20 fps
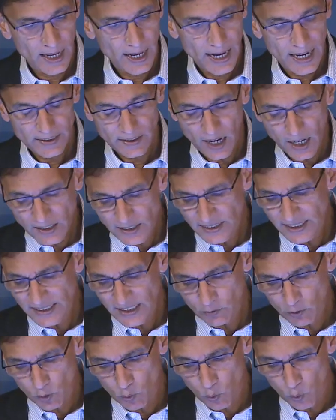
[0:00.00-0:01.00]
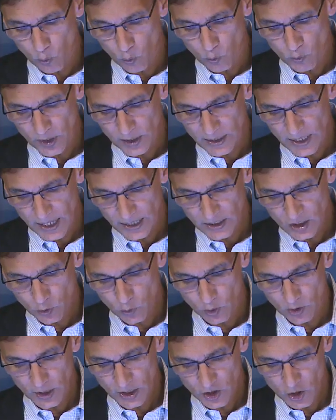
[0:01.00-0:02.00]
And the other thing that you that I just
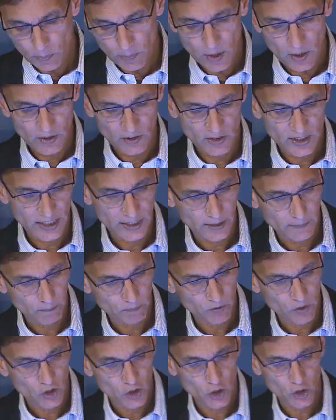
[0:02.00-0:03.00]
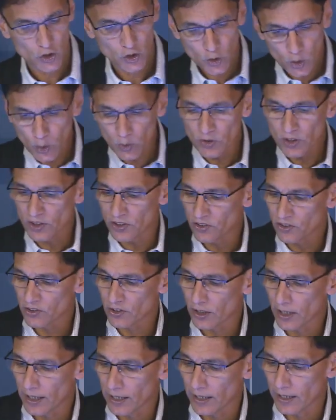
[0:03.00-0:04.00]
want to touch upon is that to do this
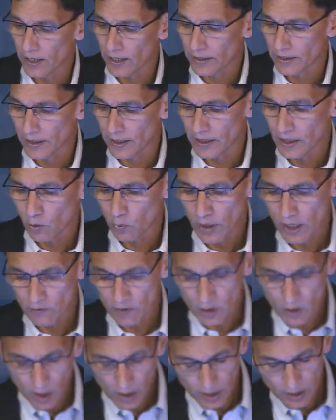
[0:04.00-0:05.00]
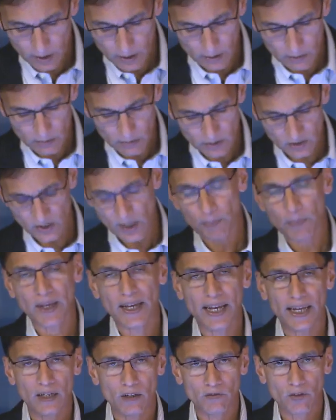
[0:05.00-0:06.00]
uh, in, in, a way, we got to step
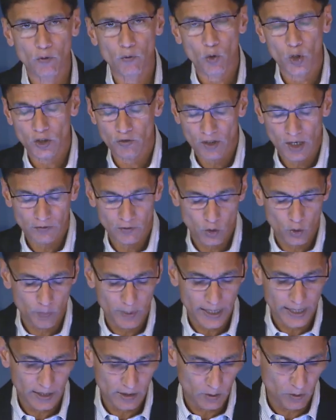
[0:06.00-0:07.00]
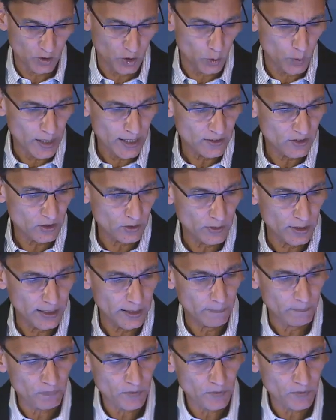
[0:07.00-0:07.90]
ahead of the 45Q mechanism of the U.S., right?